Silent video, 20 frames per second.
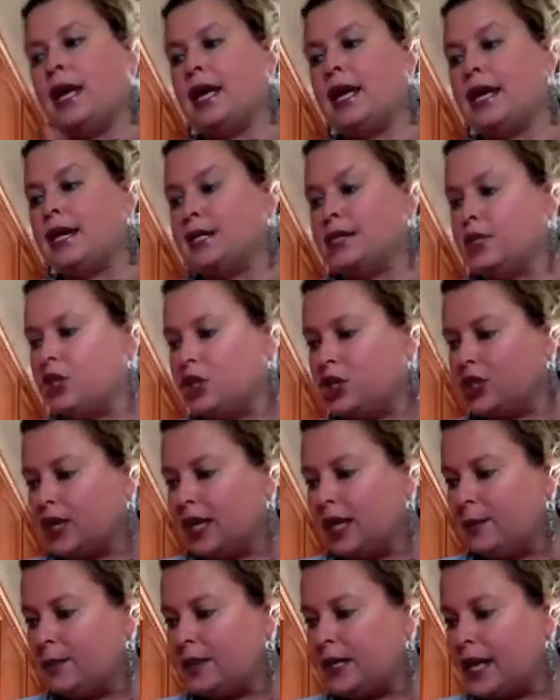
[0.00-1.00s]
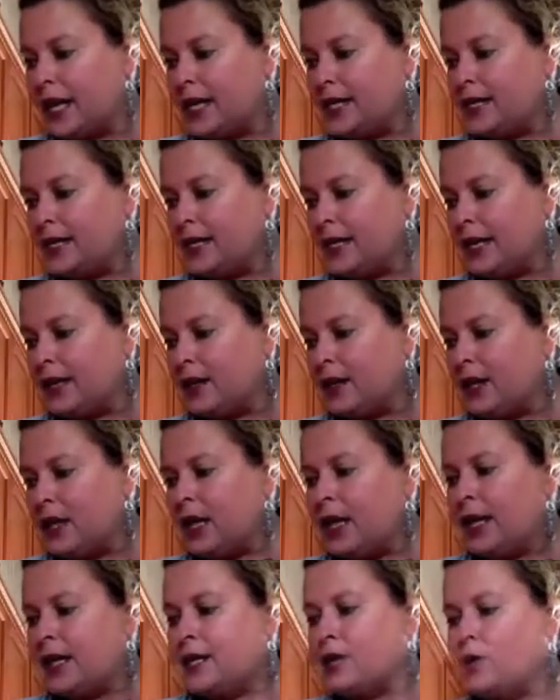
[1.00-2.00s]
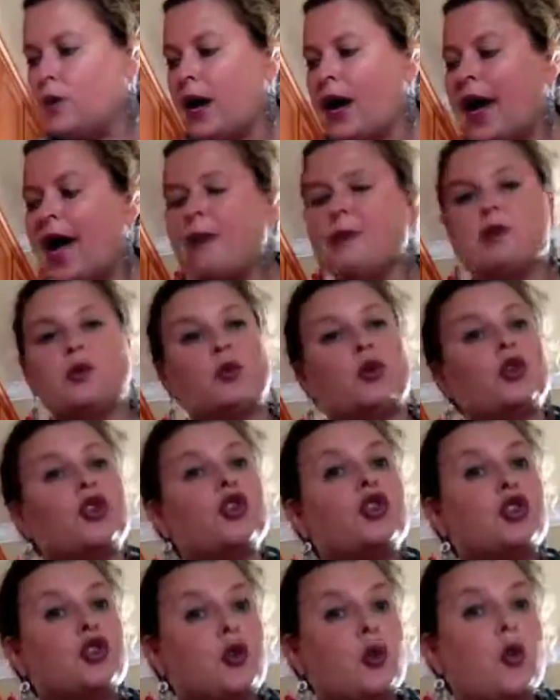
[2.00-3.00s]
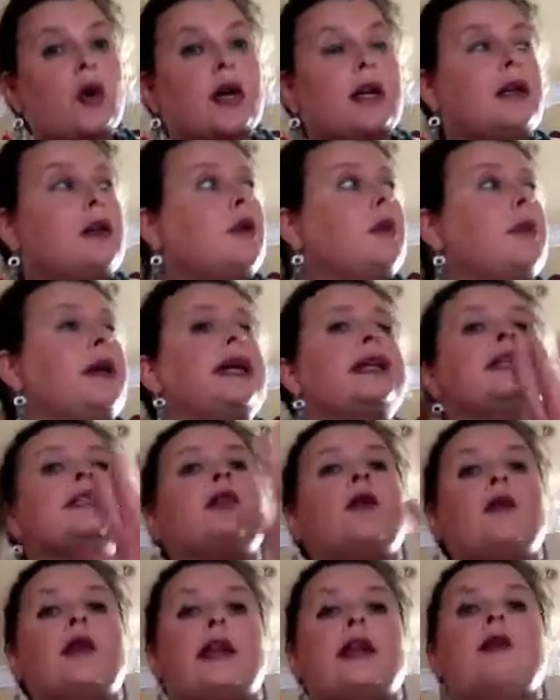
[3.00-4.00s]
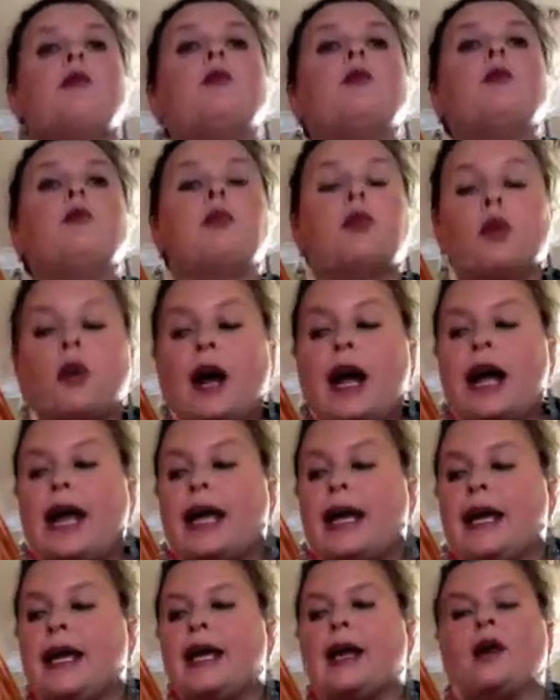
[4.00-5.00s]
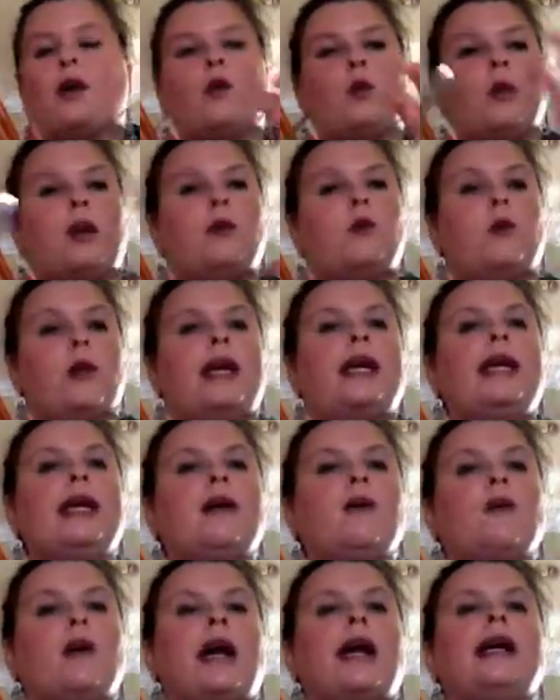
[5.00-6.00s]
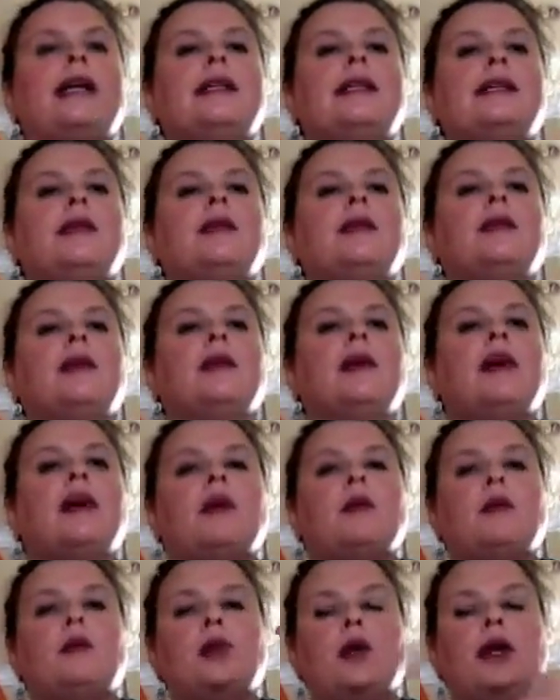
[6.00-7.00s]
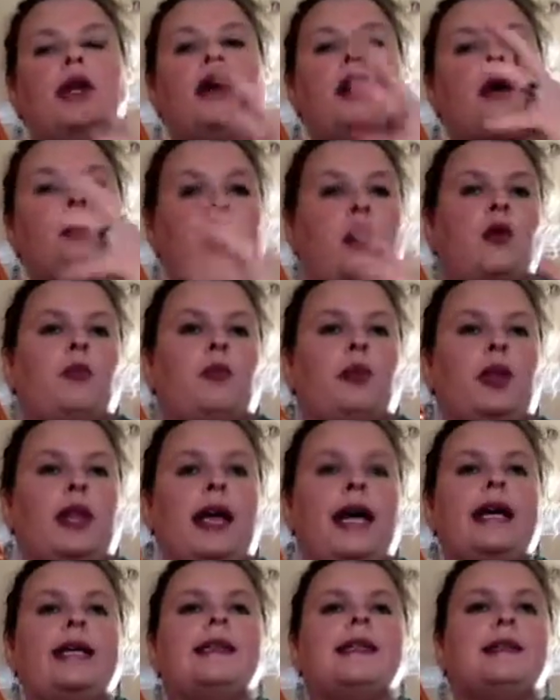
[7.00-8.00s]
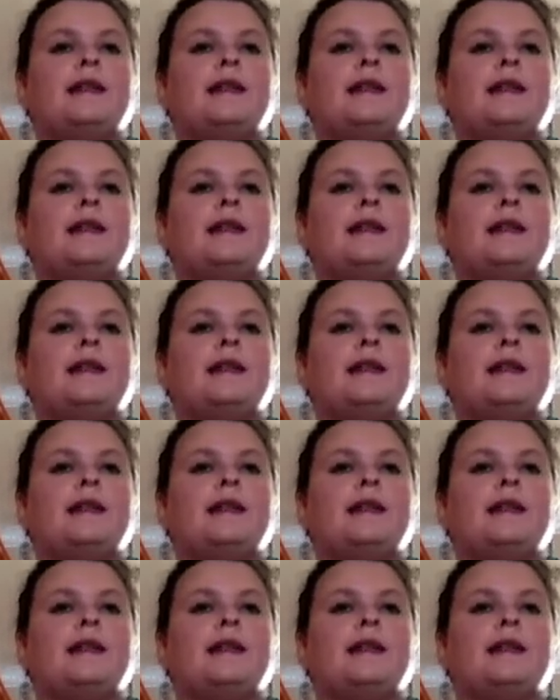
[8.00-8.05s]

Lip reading: is just keep testing it, because what happens, we're going to score it a little bit so that it will break when we get ready to put it on our plates